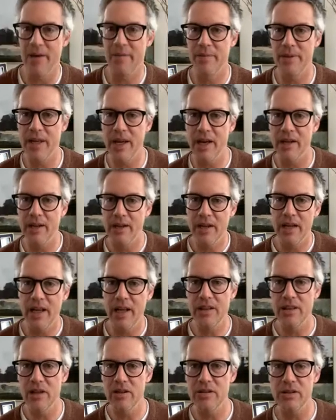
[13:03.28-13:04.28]
Yeah.
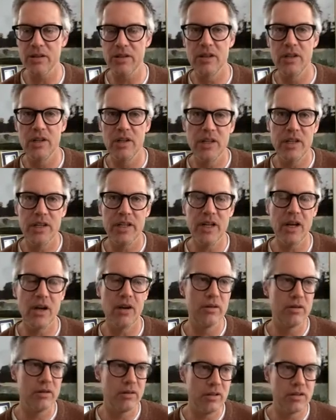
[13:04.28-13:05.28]
And those are,
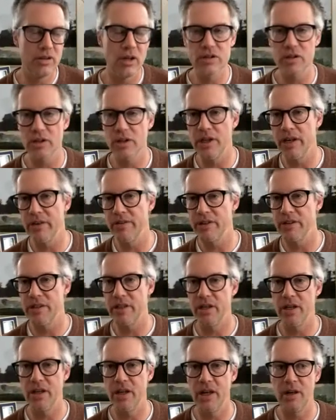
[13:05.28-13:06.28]
those are given
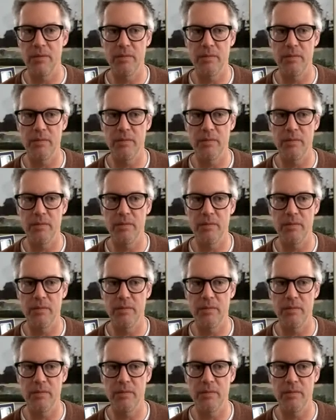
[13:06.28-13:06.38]
to